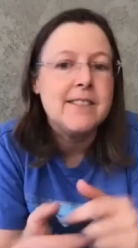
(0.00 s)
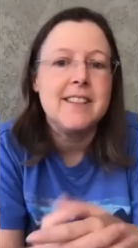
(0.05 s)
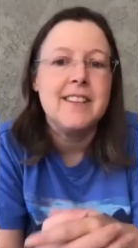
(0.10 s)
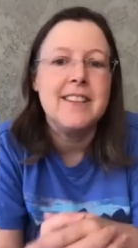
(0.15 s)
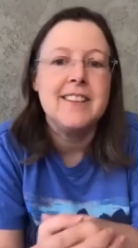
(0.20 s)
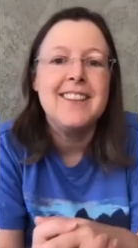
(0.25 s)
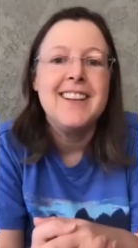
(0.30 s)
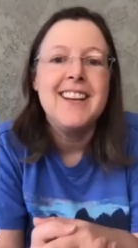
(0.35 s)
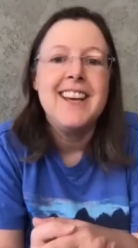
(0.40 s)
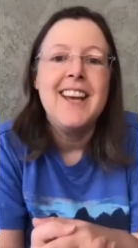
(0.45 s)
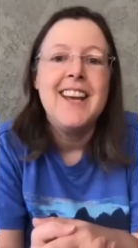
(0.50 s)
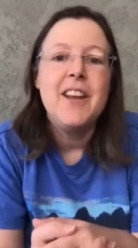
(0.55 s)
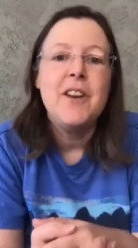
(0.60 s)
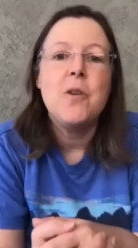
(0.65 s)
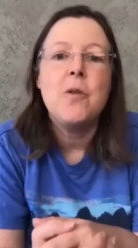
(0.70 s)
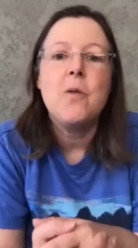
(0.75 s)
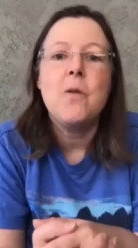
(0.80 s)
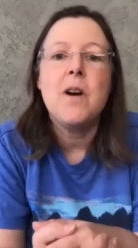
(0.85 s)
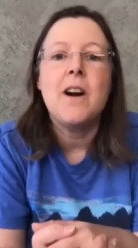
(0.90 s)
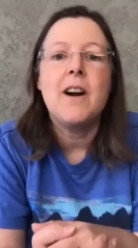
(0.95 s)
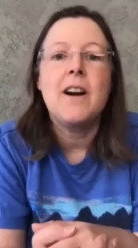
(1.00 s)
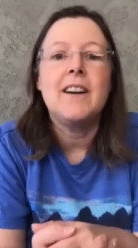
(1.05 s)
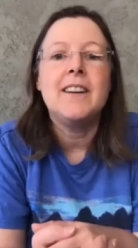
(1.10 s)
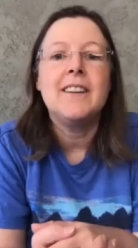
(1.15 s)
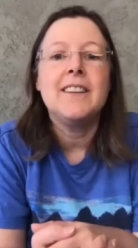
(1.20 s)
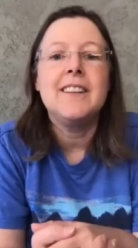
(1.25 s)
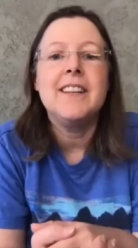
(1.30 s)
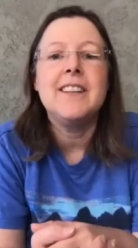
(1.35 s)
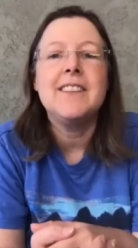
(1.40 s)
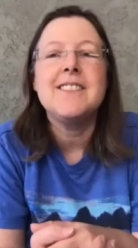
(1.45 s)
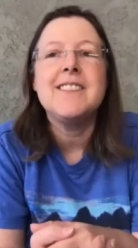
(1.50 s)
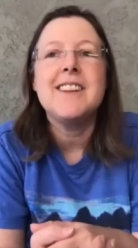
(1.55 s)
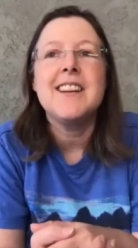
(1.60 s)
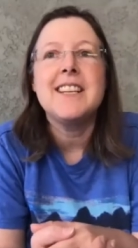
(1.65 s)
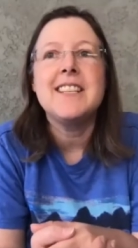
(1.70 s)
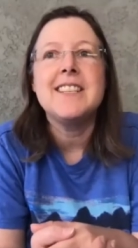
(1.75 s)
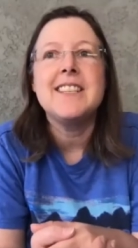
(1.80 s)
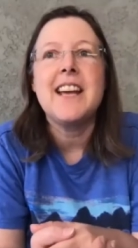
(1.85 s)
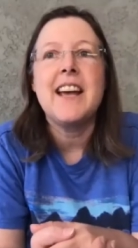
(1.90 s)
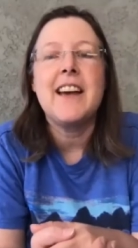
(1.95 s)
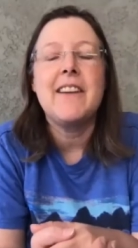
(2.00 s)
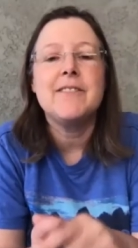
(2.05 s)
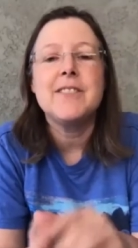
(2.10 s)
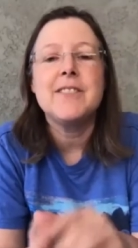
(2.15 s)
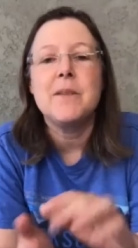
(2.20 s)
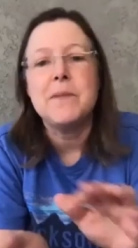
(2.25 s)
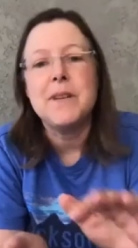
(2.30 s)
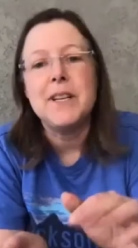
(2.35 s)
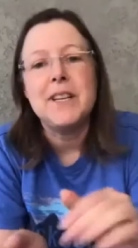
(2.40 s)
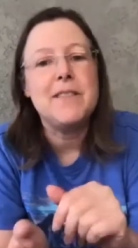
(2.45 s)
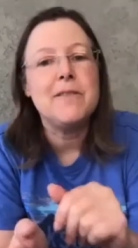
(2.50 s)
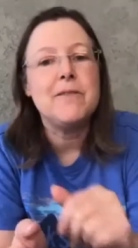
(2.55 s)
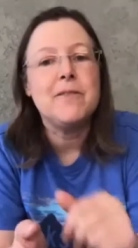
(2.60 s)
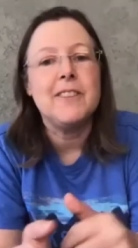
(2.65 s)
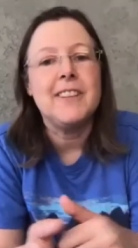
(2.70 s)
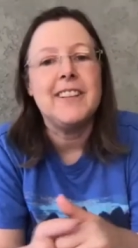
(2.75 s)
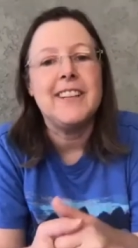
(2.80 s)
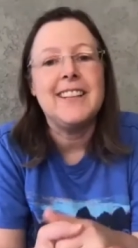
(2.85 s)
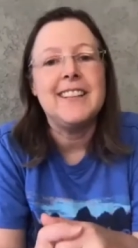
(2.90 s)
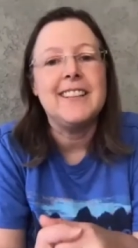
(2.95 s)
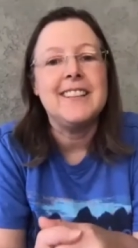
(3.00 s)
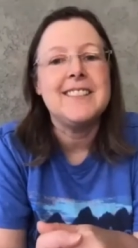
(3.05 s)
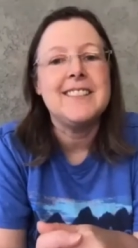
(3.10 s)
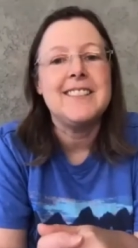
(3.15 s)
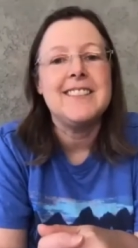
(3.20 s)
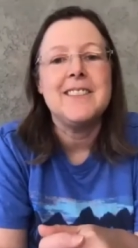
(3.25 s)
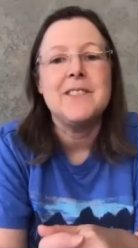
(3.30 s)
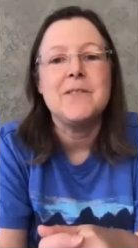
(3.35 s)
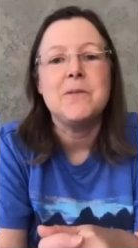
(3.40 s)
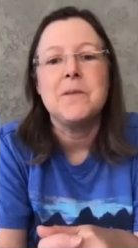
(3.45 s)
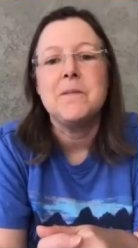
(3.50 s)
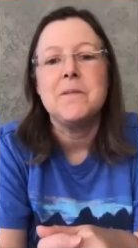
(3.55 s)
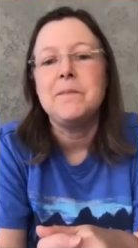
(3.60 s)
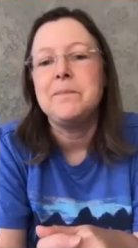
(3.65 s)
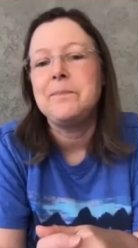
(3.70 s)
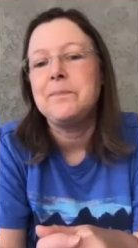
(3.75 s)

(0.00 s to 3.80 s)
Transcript: and noir, it's nice to have something different like this in this one.